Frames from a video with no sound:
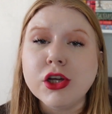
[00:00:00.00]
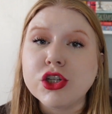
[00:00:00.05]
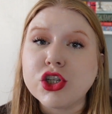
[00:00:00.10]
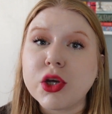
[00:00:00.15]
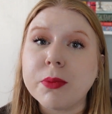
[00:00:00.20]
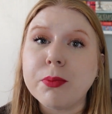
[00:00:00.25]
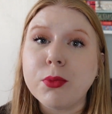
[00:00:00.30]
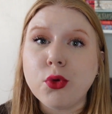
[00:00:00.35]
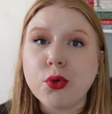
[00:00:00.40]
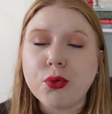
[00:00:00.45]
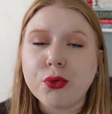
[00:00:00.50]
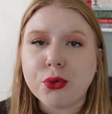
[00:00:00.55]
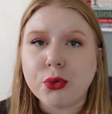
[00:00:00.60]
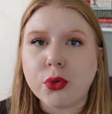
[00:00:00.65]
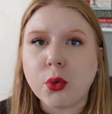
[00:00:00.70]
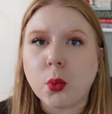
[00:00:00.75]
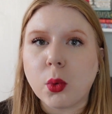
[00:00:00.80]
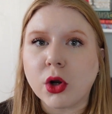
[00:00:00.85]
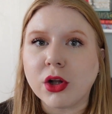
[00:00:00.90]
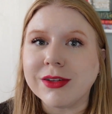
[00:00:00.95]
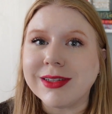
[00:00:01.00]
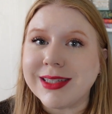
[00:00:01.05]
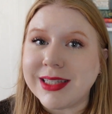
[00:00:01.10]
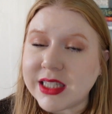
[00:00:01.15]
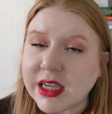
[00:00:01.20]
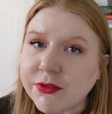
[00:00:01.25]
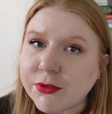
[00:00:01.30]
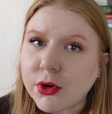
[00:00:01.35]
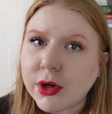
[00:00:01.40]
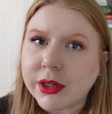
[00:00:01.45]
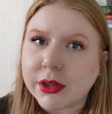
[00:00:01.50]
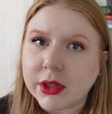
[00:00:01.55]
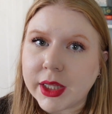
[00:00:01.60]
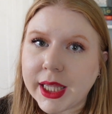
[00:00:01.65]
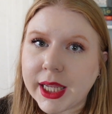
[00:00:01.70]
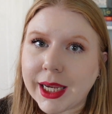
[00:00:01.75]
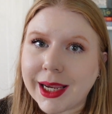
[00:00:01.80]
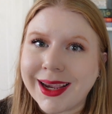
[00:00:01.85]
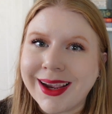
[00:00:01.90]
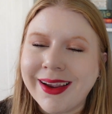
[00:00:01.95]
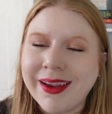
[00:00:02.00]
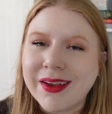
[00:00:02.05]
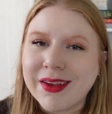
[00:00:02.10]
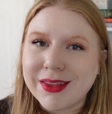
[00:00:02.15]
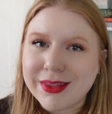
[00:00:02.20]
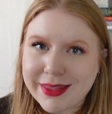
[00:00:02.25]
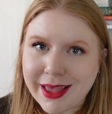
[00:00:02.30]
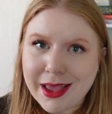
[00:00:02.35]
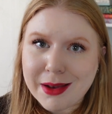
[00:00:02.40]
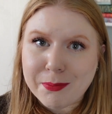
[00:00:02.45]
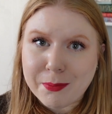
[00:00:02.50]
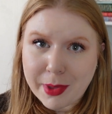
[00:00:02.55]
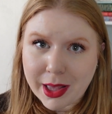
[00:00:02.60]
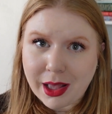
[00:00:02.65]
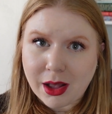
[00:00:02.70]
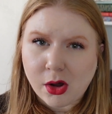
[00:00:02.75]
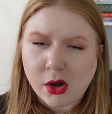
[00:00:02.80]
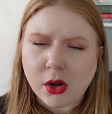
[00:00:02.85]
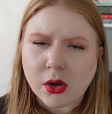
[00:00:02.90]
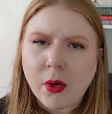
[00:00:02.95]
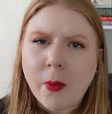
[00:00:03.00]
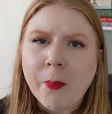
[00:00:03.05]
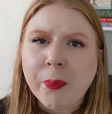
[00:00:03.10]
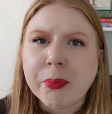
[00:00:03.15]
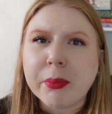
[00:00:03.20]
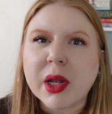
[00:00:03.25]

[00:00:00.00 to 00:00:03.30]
to move through the world differently than Belle,